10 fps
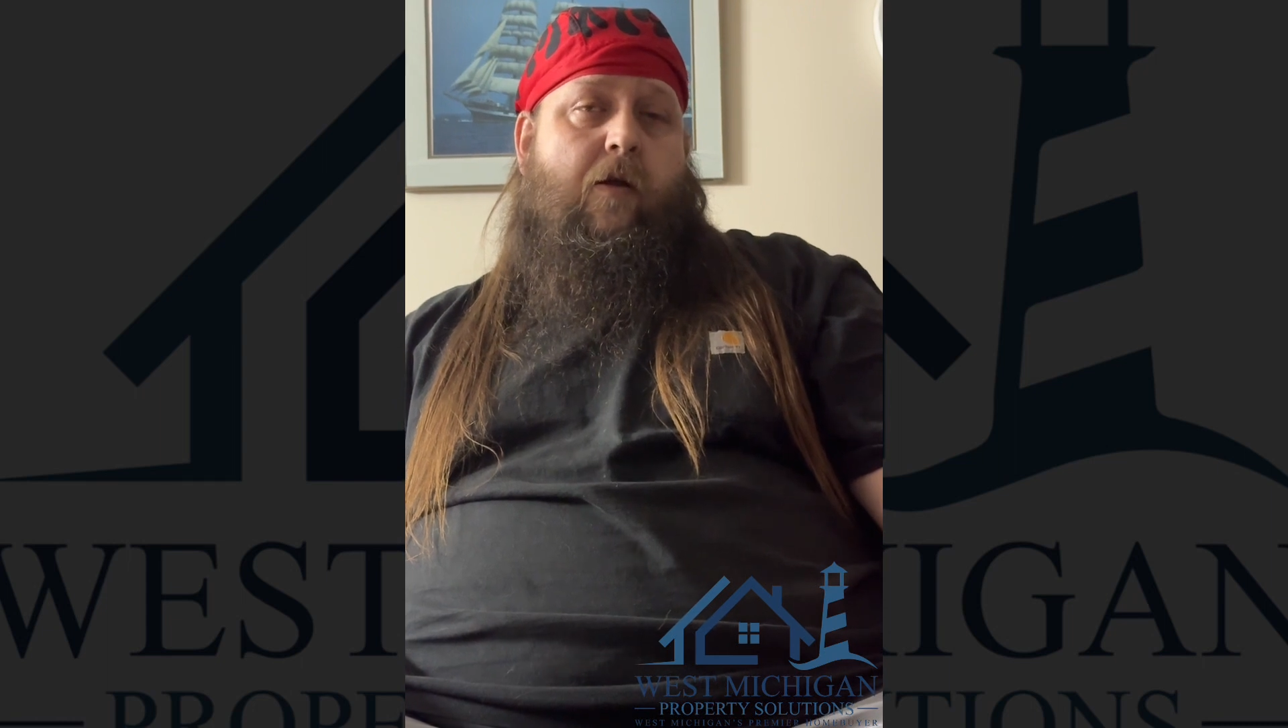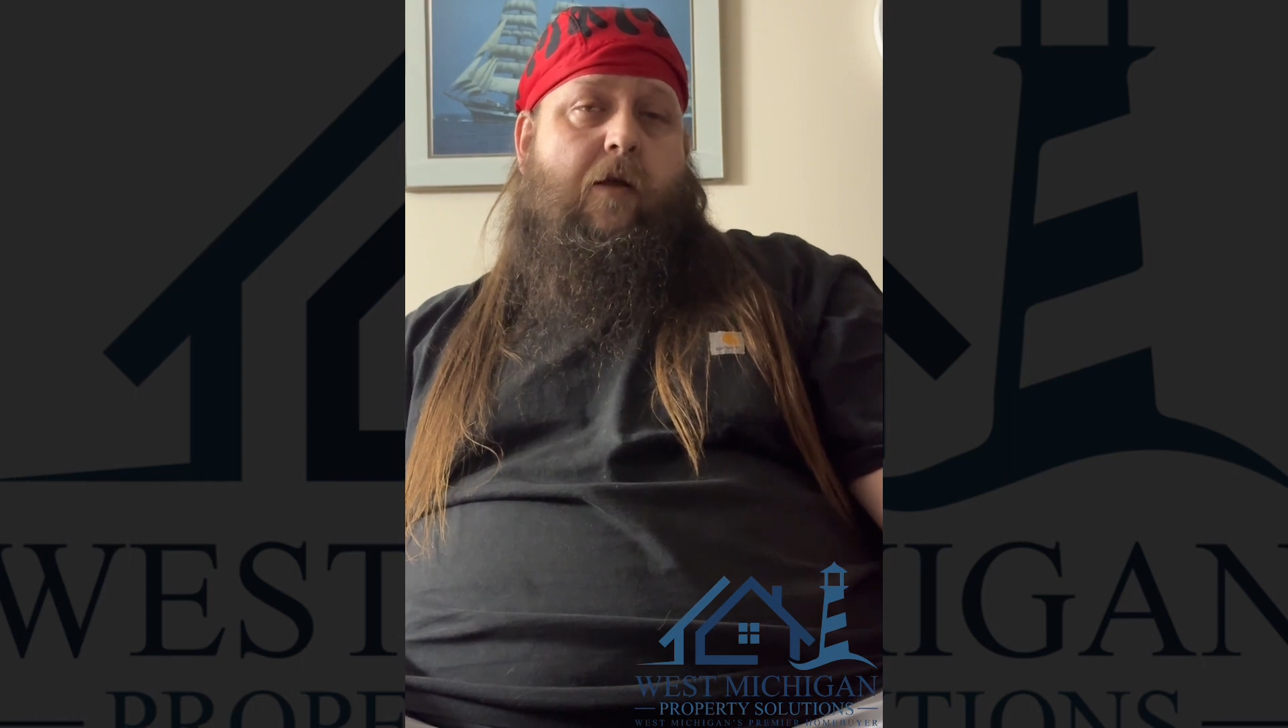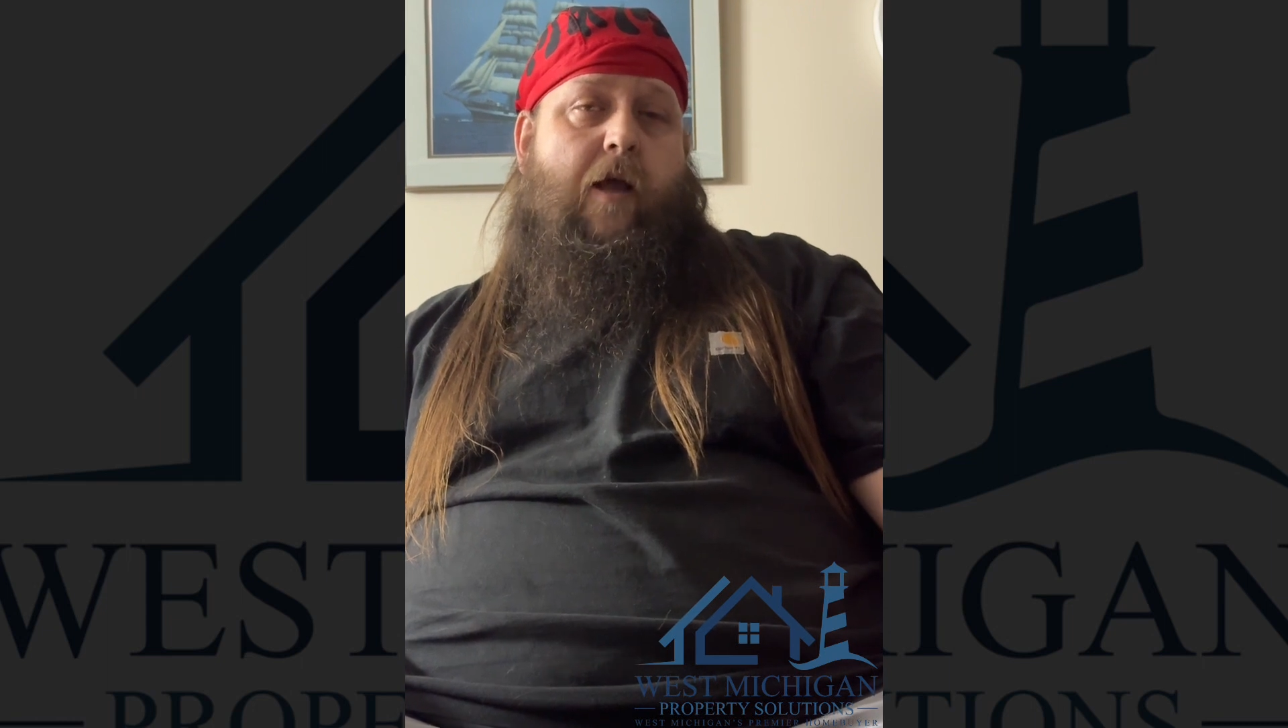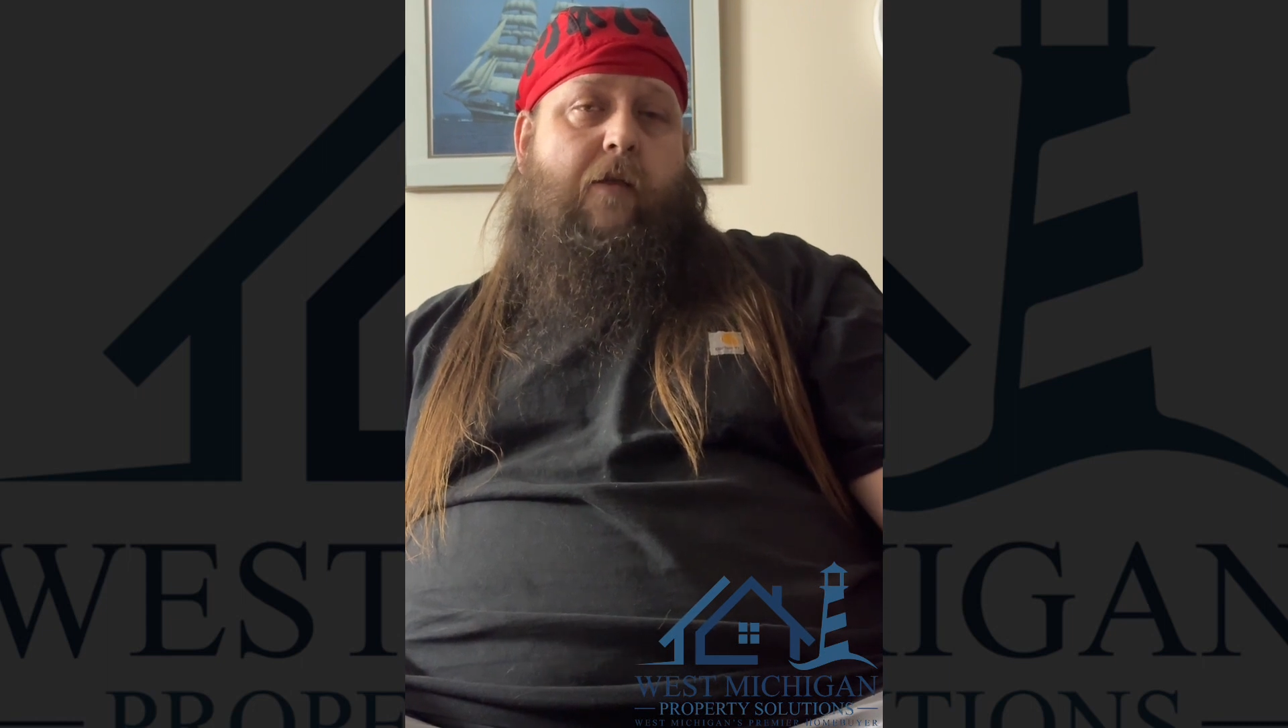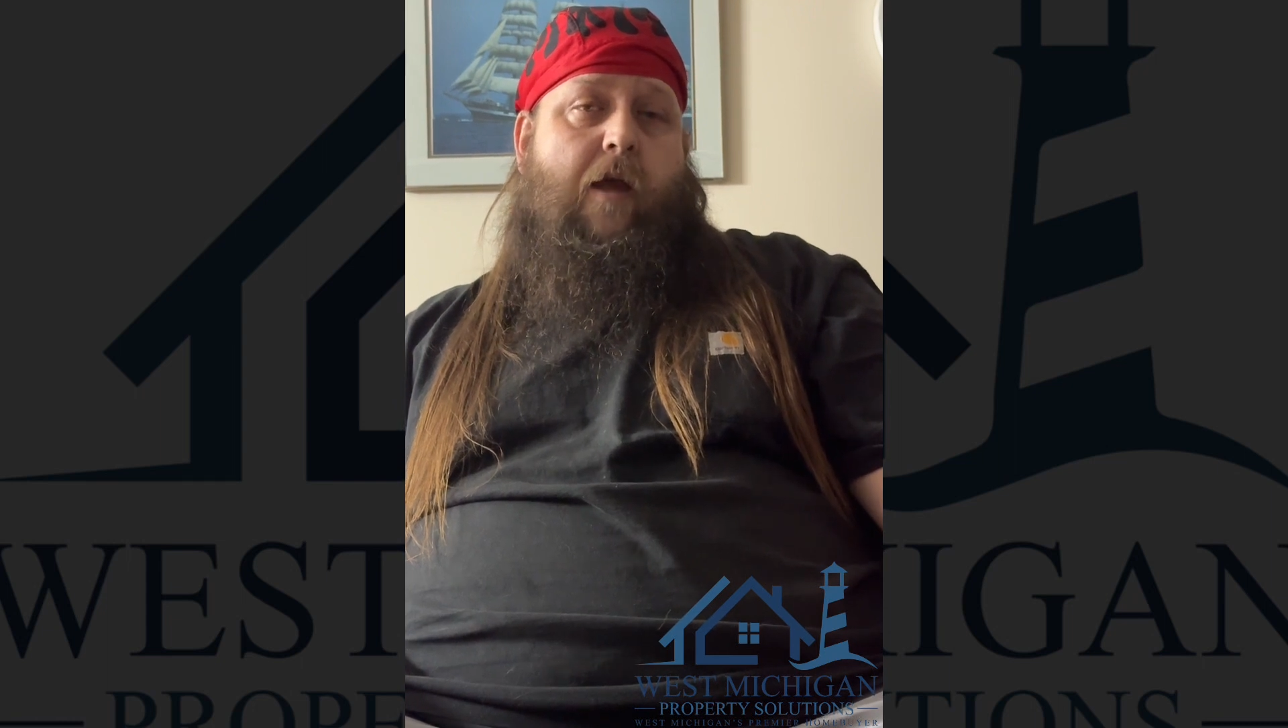
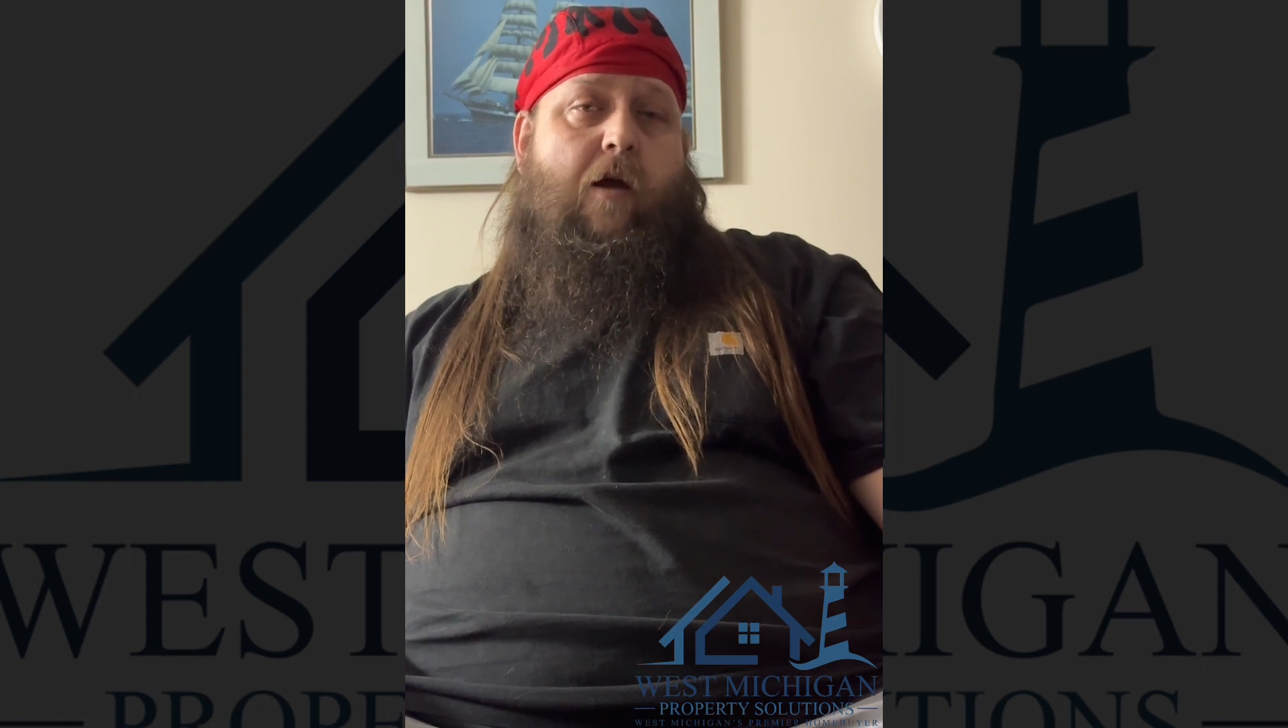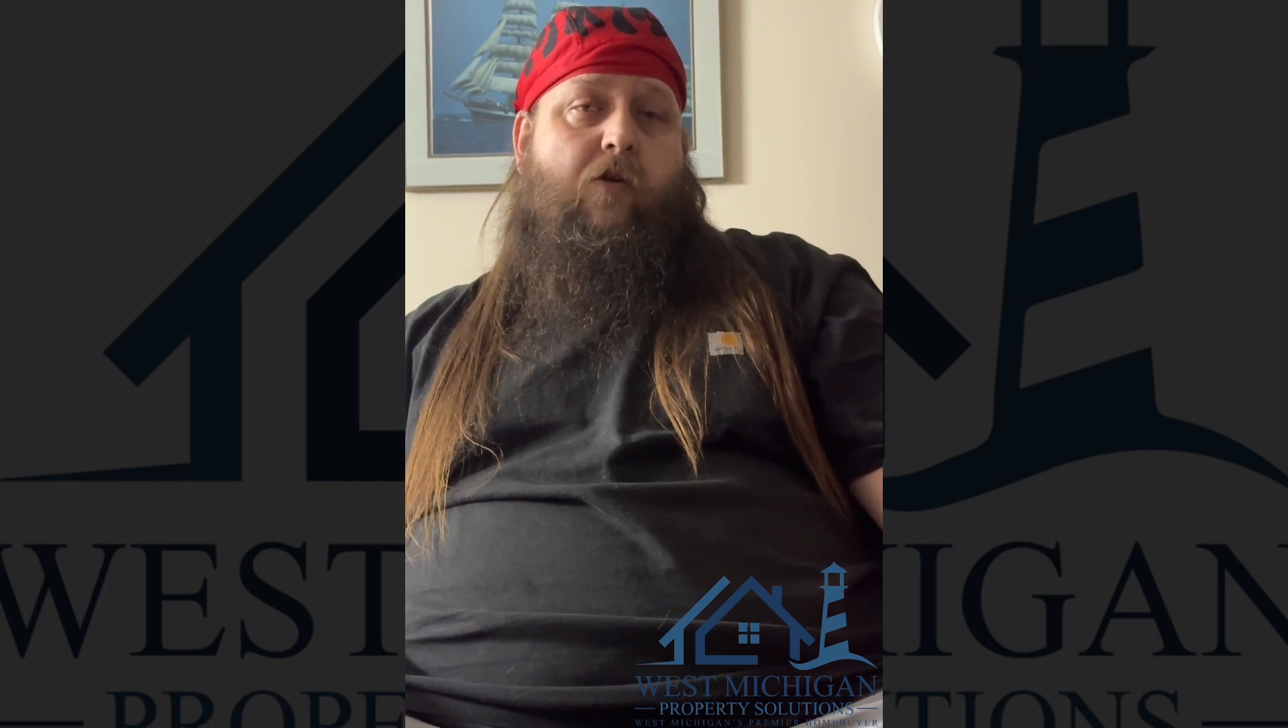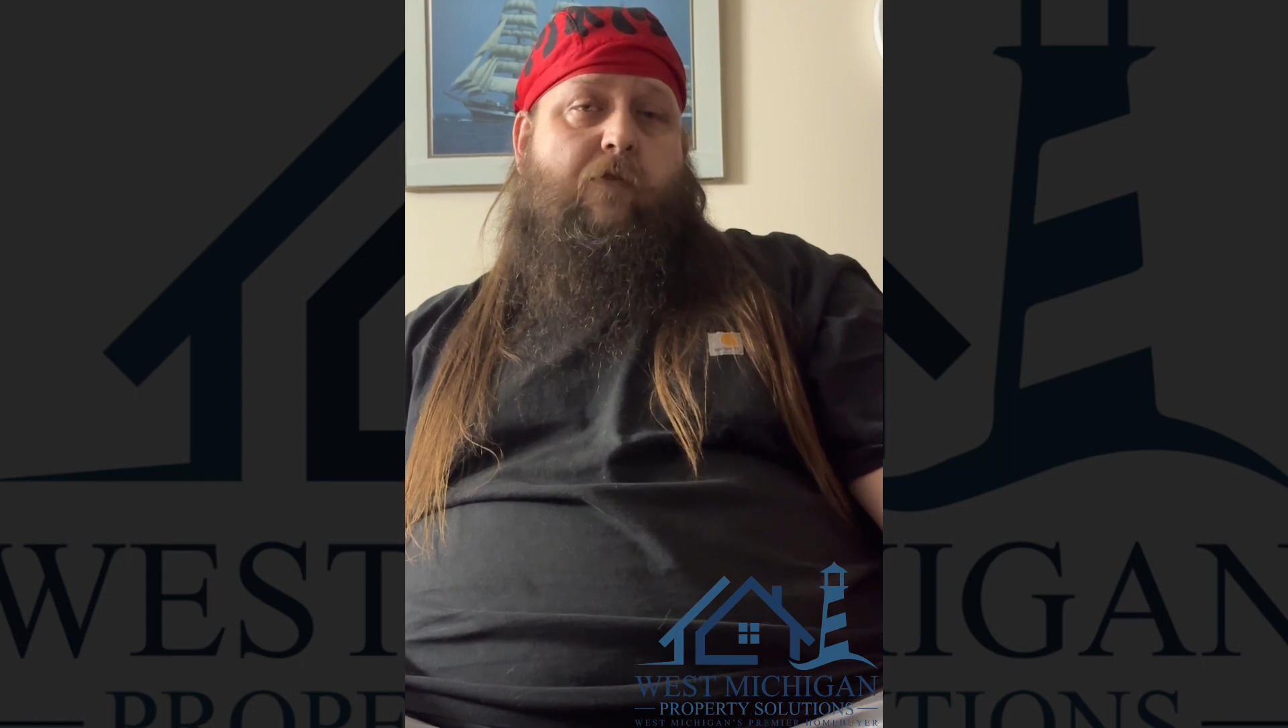Got the house